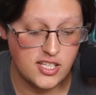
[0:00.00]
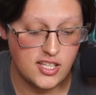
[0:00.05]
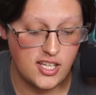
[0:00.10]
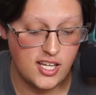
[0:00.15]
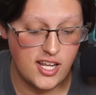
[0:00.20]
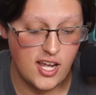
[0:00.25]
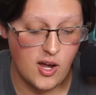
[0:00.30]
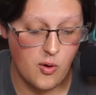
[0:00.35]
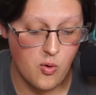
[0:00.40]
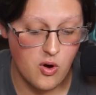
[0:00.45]
lady
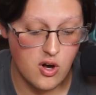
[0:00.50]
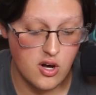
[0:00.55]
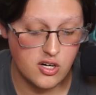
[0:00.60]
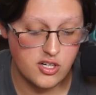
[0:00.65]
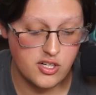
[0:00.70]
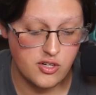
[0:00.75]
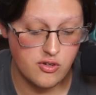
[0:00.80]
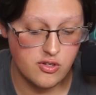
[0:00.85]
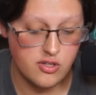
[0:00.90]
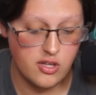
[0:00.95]
at work, she
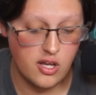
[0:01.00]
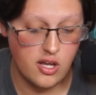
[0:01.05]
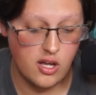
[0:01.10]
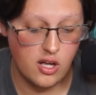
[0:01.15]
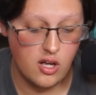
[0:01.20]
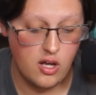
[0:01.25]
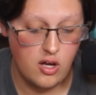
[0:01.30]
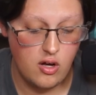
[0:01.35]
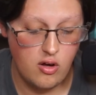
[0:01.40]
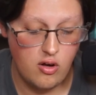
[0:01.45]
was like,
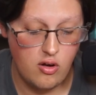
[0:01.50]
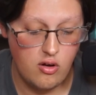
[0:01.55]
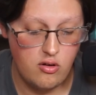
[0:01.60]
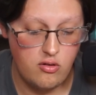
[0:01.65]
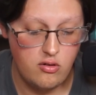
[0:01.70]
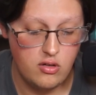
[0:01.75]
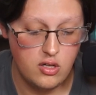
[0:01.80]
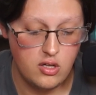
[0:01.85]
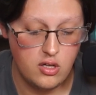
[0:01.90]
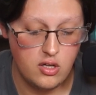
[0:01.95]
oh,
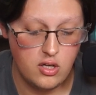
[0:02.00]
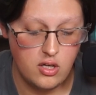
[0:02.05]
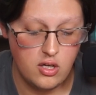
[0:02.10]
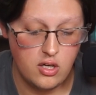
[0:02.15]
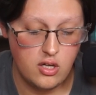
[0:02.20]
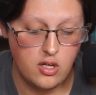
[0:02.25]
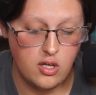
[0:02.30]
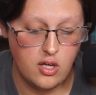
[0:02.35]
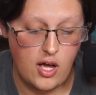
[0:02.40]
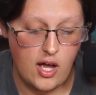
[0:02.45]

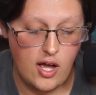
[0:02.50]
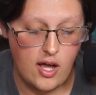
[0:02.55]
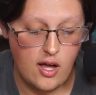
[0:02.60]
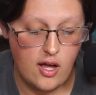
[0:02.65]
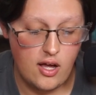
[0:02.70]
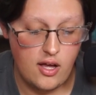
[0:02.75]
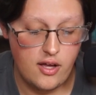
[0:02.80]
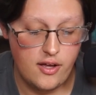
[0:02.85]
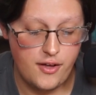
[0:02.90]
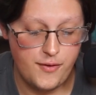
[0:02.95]

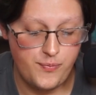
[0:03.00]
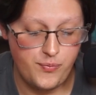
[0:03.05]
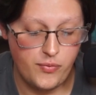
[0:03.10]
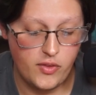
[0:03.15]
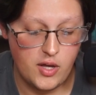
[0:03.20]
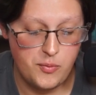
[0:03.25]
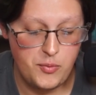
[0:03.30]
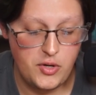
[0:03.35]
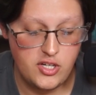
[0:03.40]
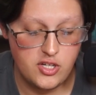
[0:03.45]
I
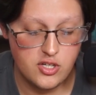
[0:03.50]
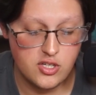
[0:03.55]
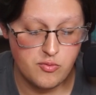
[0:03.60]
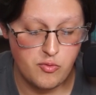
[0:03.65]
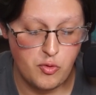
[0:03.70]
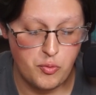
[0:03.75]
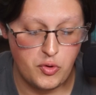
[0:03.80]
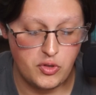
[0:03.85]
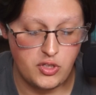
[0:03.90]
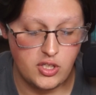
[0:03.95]
made you some
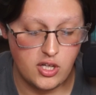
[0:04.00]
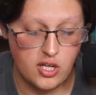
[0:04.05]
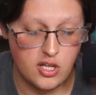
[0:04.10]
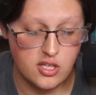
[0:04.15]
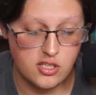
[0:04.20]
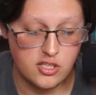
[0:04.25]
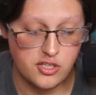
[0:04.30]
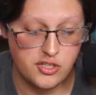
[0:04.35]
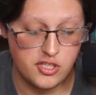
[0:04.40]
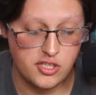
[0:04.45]
albóndigas
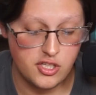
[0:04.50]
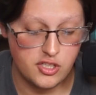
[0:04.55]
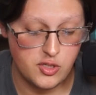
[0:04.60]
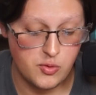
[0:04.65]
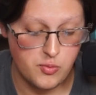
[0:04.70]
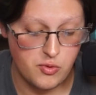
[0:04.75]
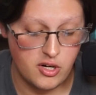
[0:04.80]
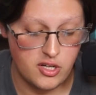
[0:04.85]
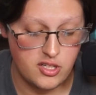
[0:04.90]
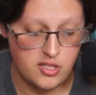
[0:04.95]
because she's, like,
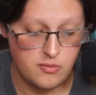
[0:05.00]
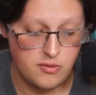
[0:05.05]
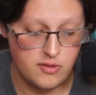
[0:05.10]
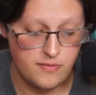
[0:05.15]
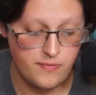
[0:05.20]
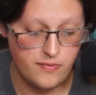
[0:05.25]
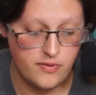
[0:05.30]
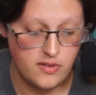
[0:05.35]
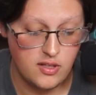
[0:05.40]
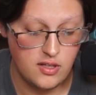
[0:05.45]
super nice to me.
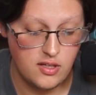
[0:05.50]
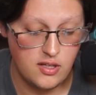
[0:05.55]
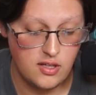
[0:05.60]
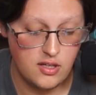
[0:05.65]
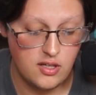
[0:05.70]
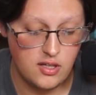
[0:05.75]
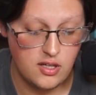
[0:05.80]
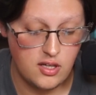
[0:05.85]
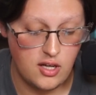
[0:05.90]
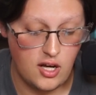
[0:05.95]

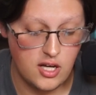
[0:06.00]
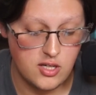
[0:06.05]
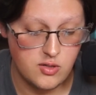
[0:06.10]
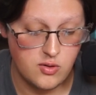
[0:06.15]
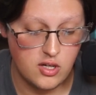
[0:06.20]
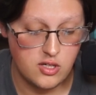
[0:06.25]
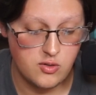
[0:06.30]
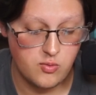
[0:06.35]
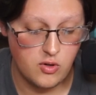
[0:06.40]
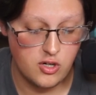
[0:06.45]
I
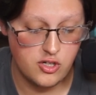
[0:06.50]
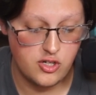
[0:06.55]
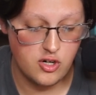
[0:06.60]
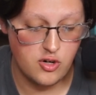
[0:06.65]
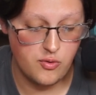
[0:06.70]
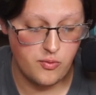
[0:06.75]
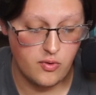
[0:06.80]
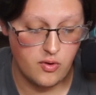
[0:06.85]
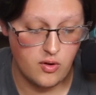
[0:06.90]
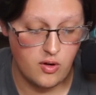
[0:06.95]
just want
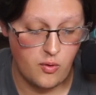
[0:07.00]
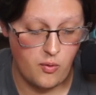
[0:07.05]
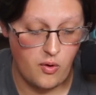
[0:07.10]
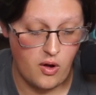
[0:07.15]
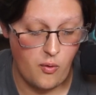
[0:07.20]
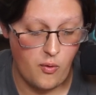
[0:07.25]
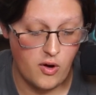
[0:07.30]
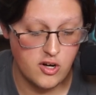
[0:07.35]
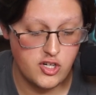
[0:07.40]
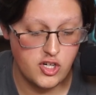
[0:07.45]
you
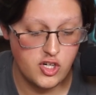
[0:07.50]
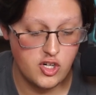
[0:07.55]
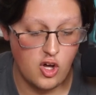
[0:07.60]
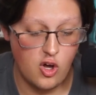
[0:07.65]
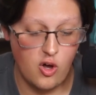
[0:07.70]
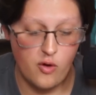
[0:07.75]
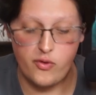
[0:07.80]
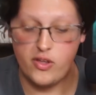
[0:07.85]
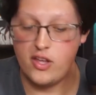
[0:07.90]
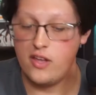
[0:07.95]
to
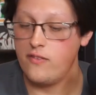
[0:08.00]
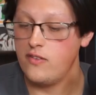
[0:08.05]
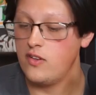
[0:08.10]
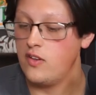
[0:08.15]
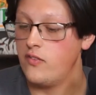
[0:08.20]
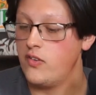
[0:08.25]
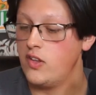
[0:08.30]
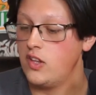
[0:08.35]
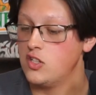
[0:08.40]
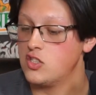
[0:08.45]
know if
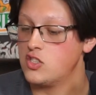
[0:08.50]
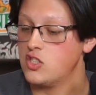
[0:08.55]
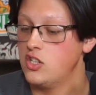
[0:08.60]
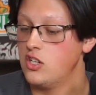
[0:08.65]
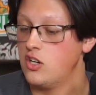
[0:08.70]
it looks good